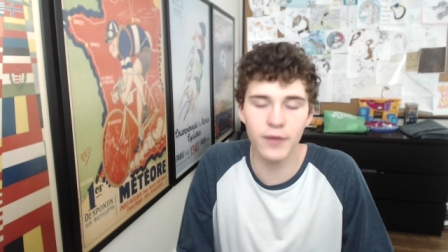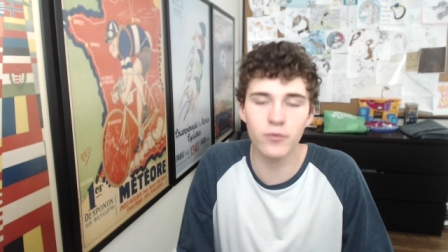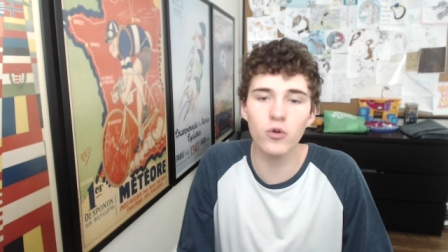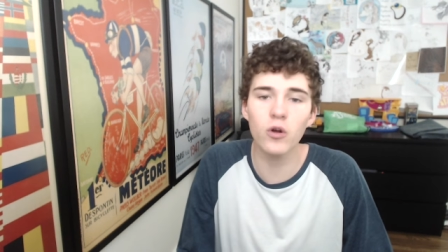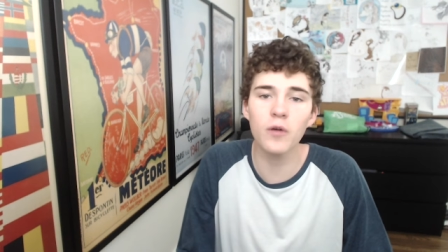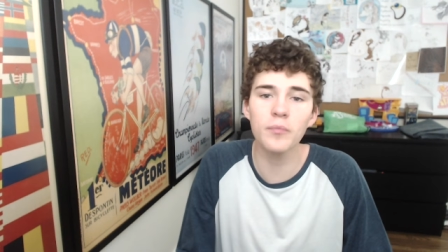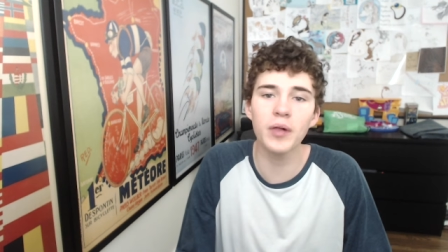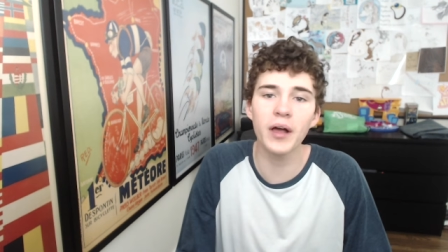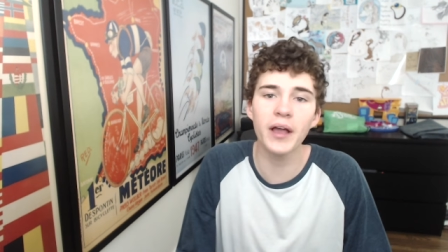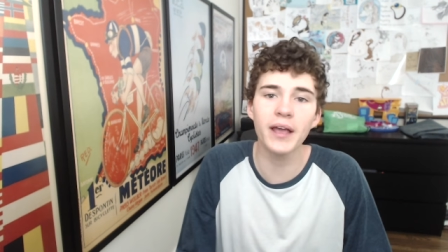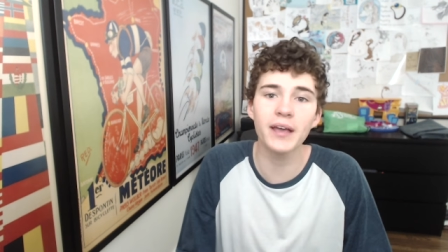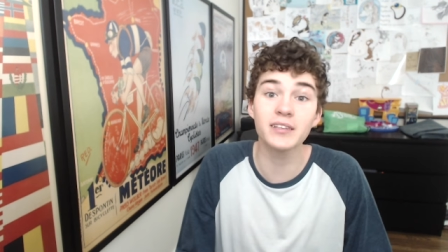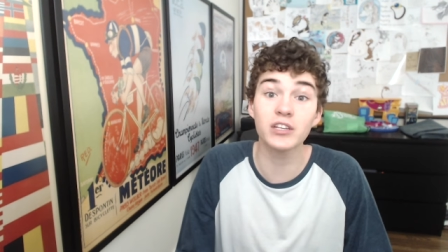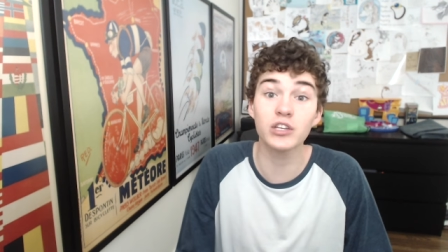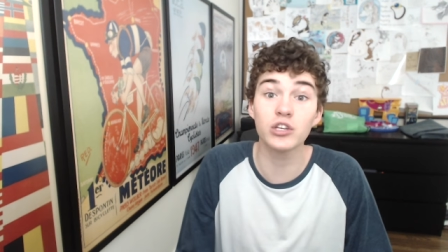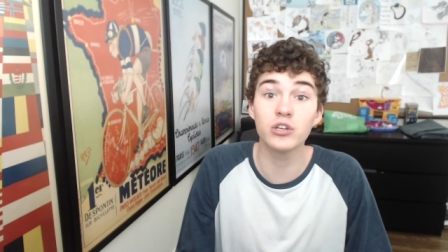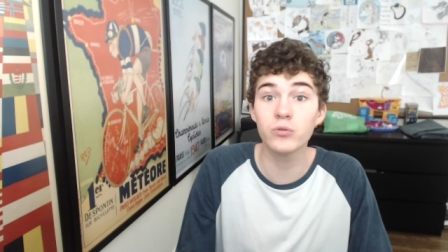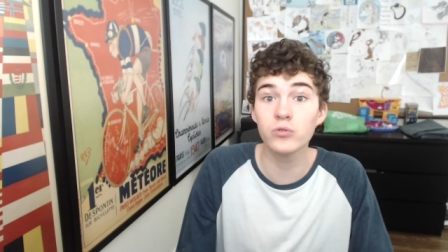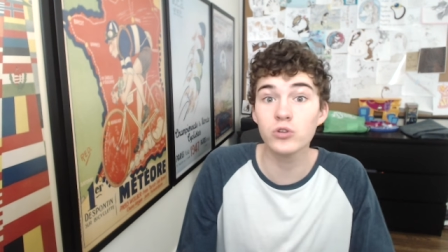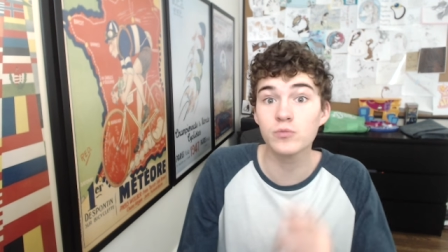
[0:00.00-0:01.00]
And role playing is a
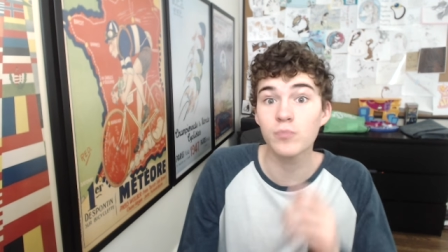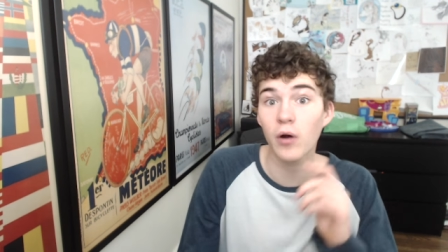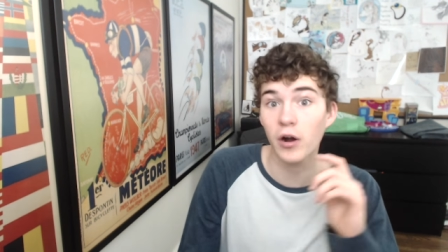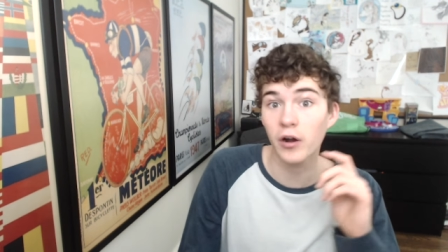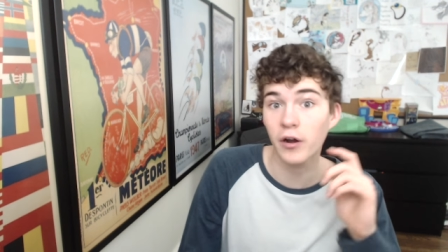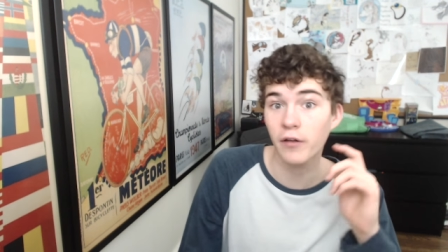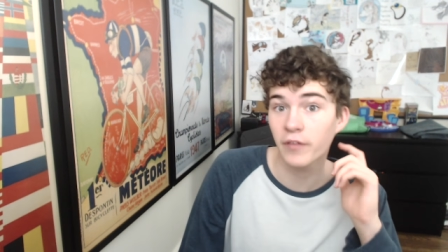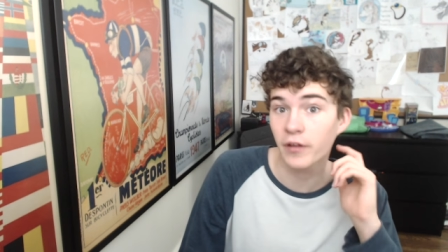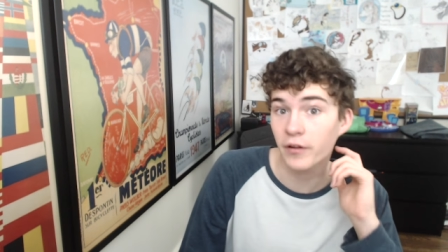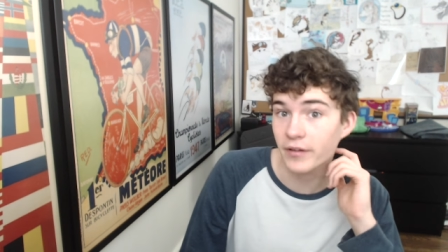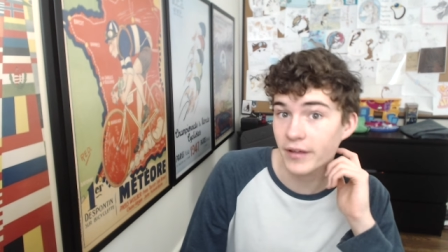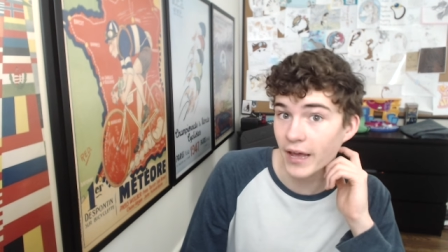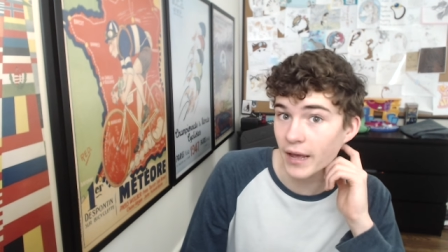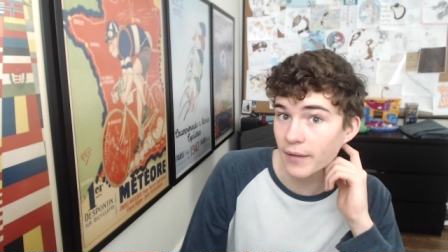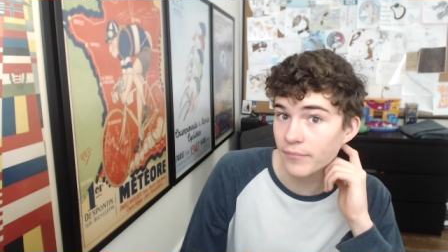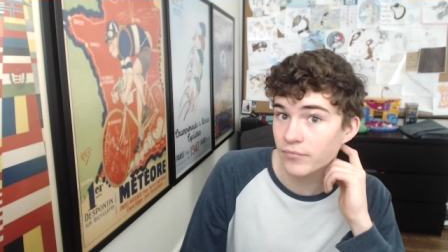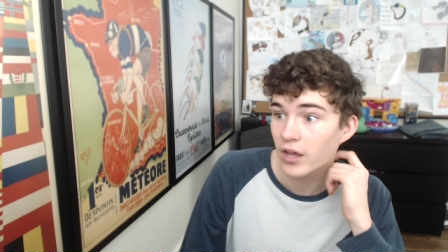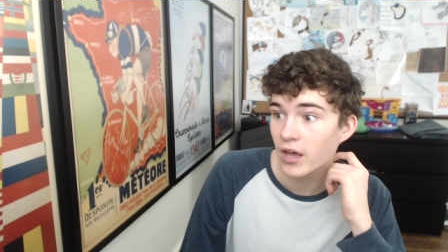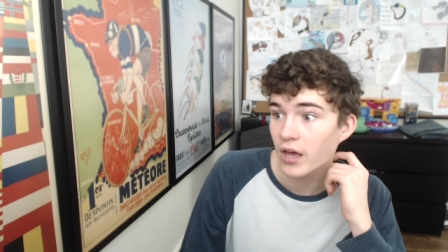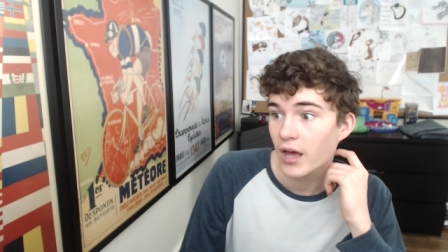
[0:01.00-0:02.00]
huge part of their game.